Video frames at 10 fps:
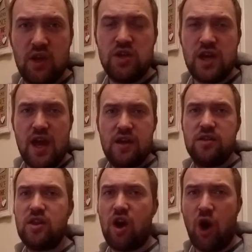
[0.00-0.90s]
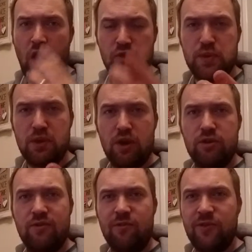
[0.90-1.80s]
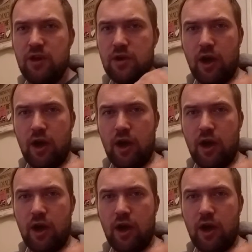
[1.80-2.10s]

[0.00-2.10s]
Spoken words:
yeah, I hope you liked the review.